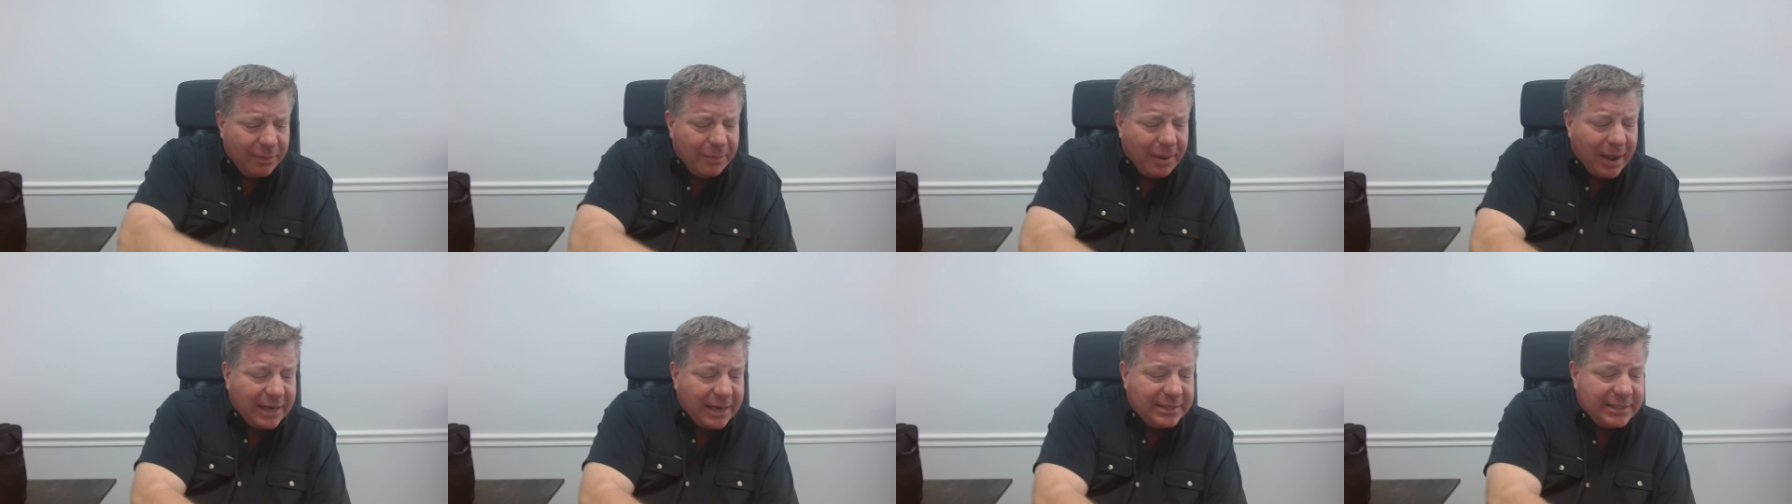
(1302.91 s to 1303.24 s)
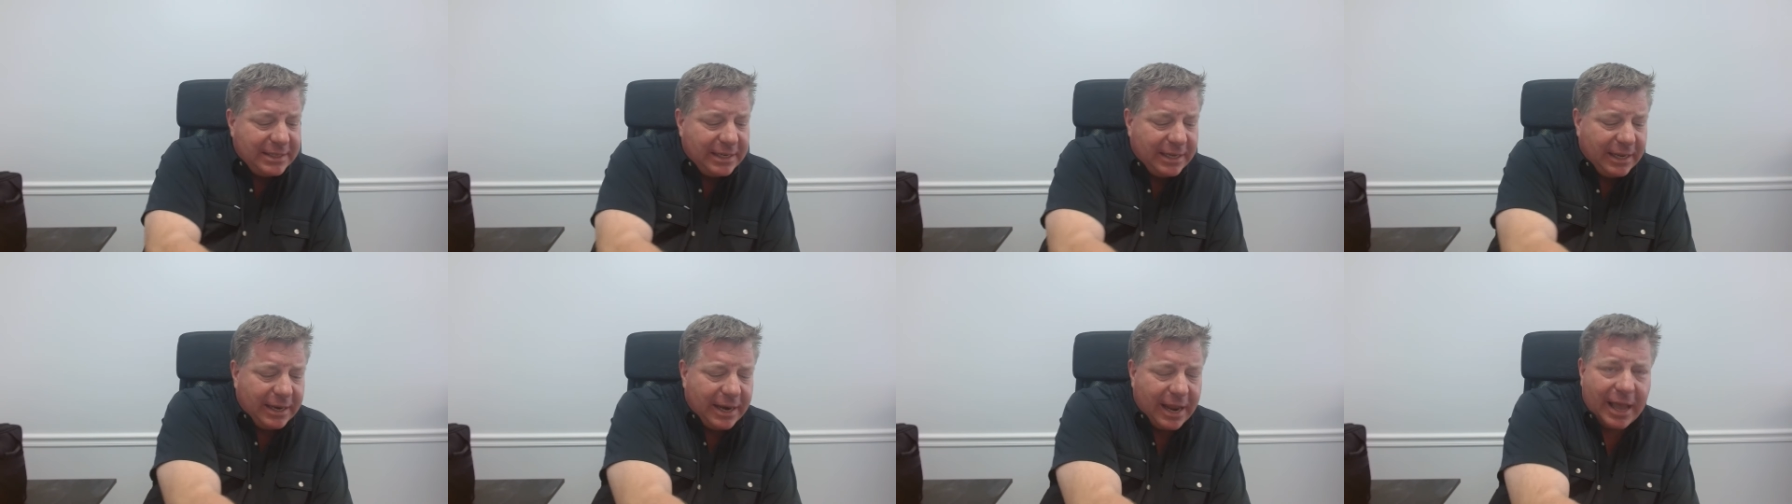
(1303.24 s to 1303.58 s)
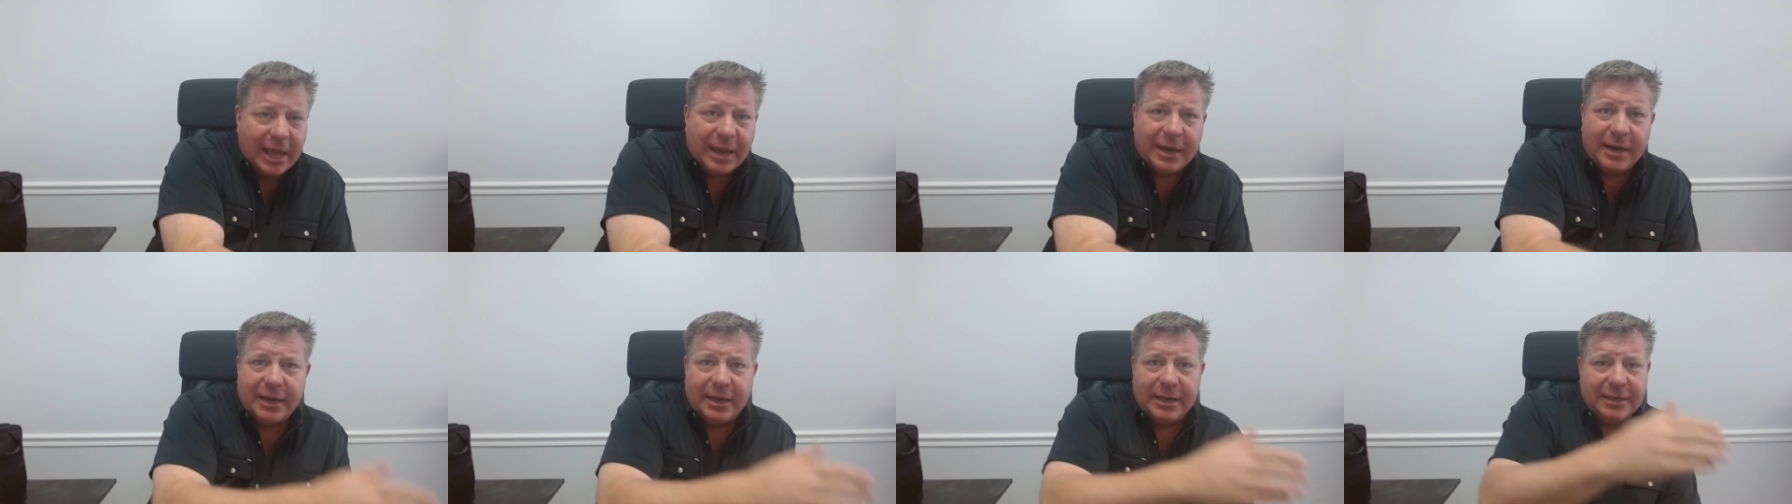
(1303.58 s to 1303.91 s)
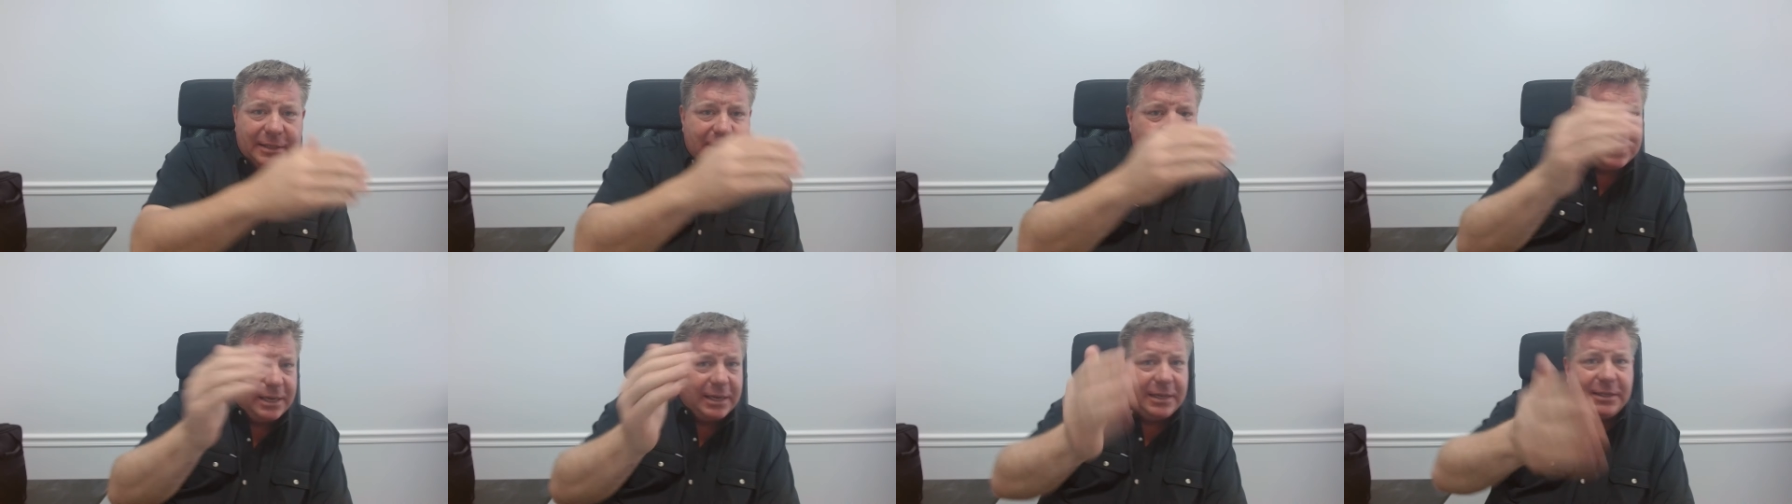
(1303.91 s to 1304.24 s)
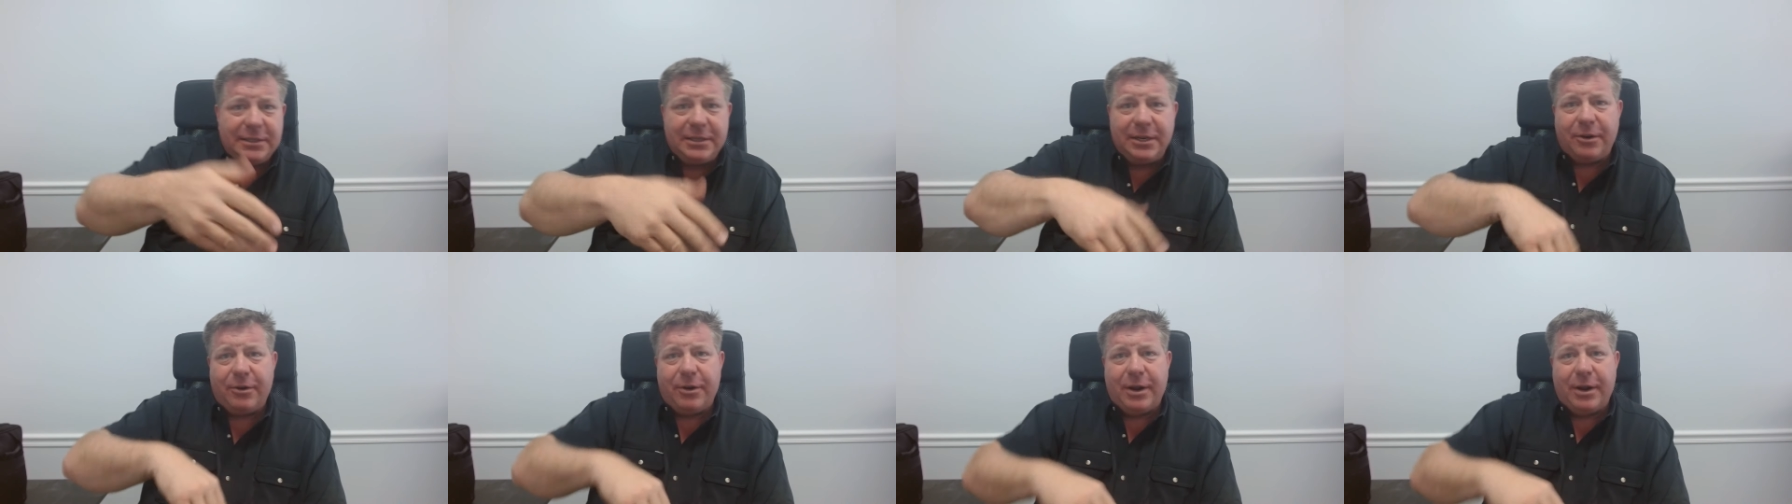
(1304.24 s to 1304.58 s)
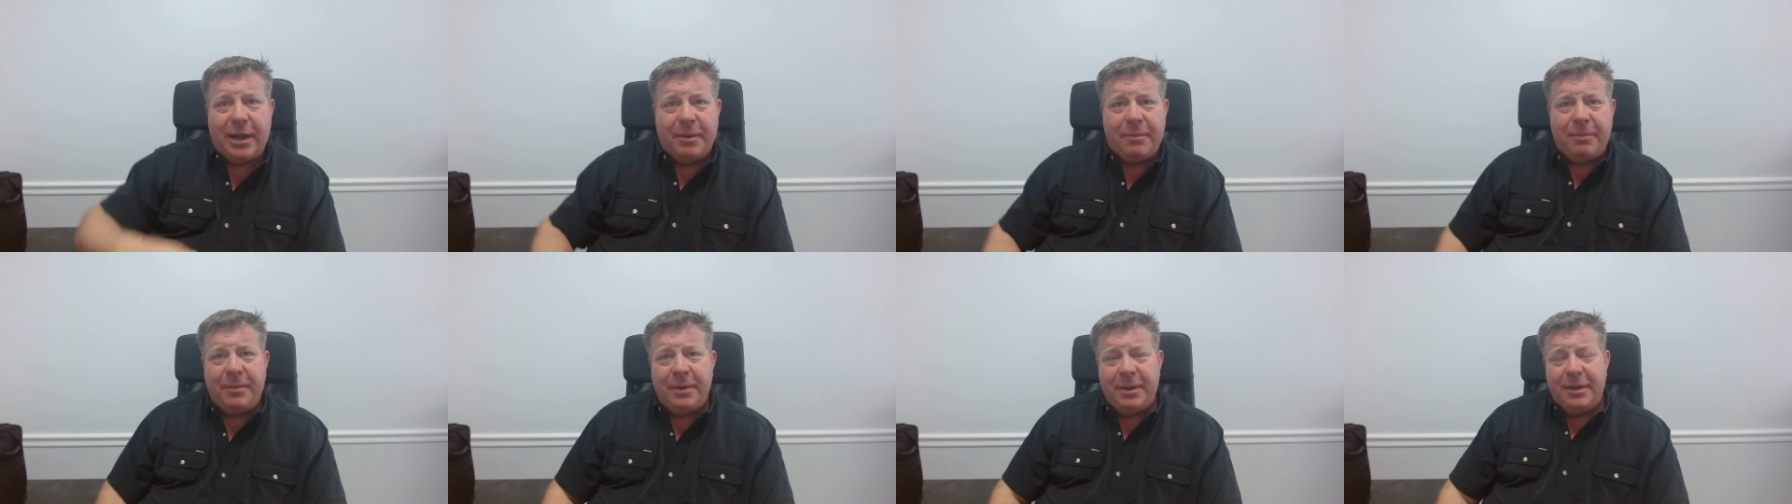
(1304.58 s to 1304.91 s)
might see an ad in his
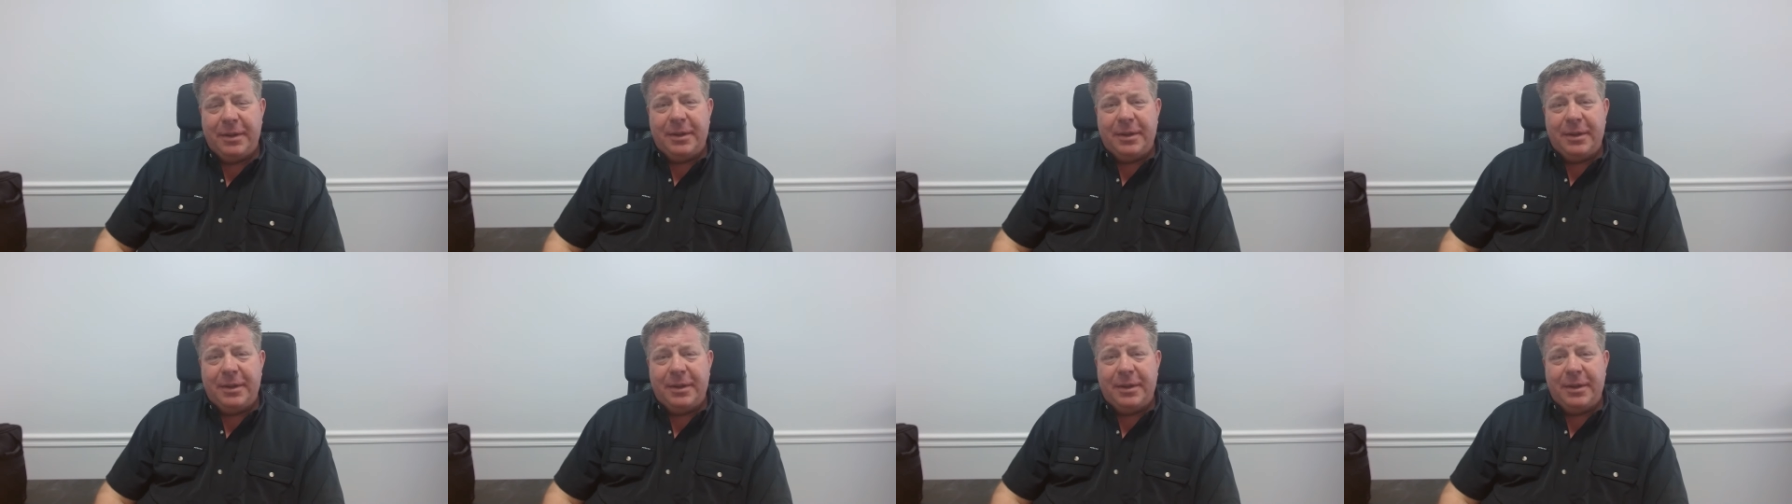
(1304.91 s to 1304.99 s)
Instagram